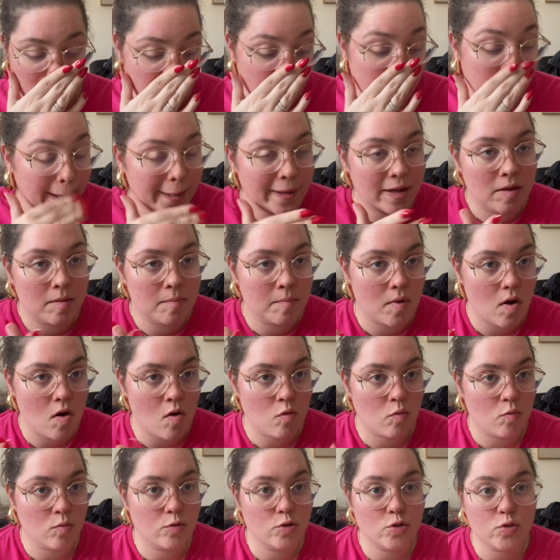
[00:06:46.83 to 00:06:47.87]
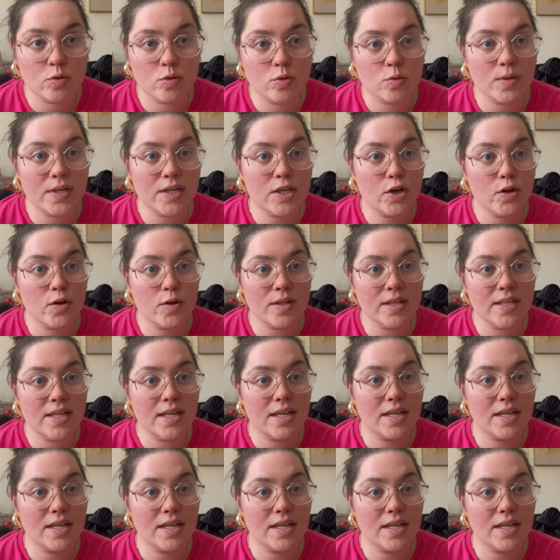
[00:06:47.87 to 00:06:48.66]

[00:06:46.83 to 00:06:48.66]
I am a jewelry girly,